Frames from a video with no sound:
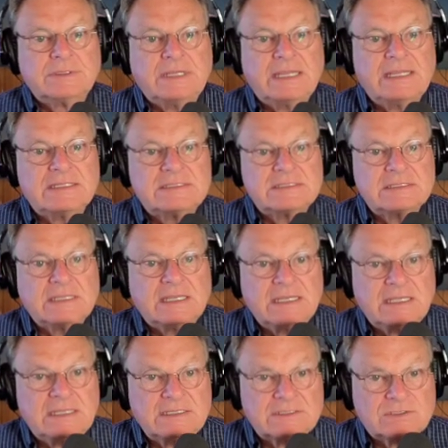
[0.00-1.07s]
It's
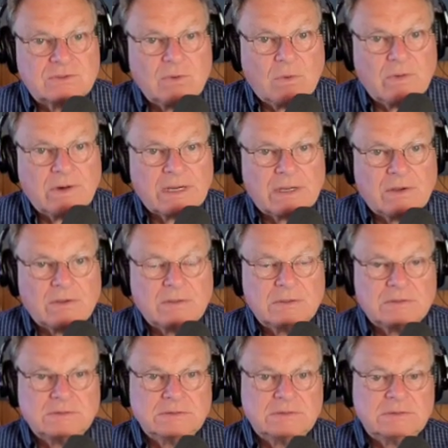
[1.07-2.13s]
historical.
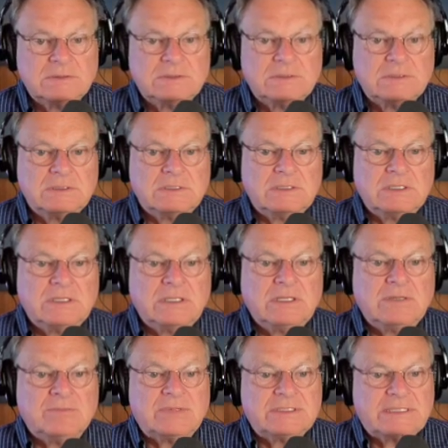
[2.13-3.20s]

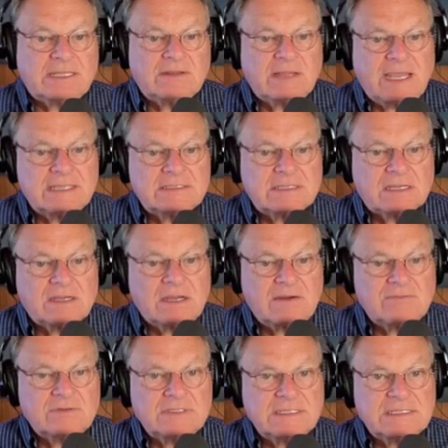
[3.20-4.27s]
But they like to
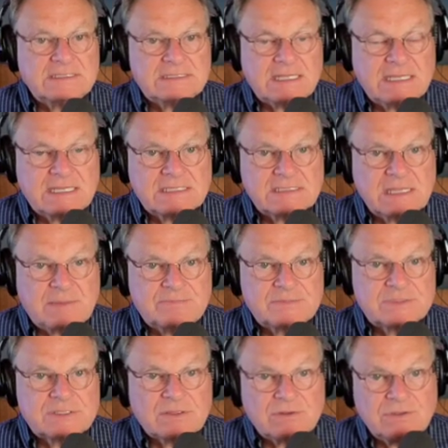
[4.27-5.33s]
cover these things up
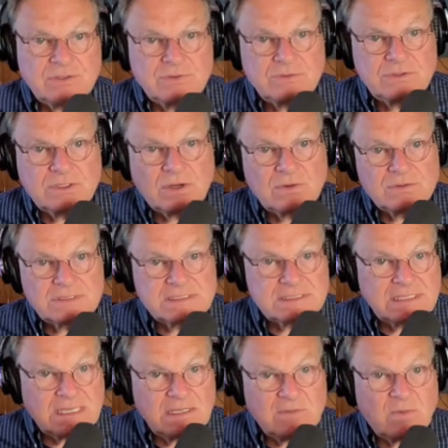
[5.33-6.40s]
so you don't
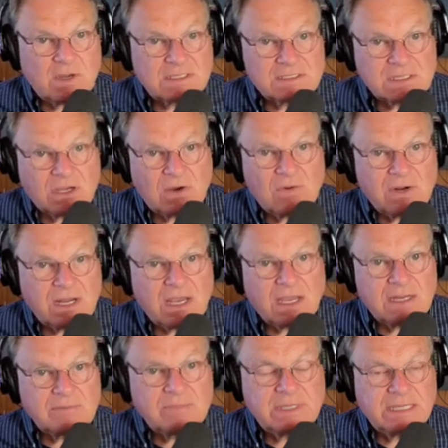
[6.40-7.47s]
see what's going
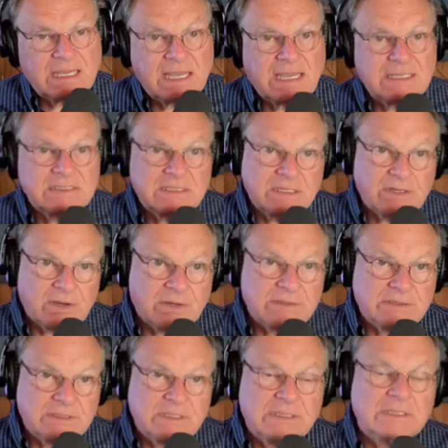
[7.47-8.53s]
on behind the
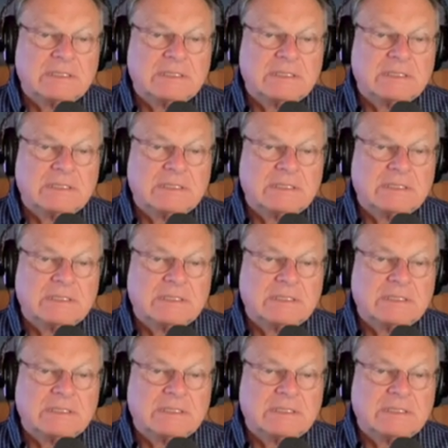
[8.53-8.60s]
curtain.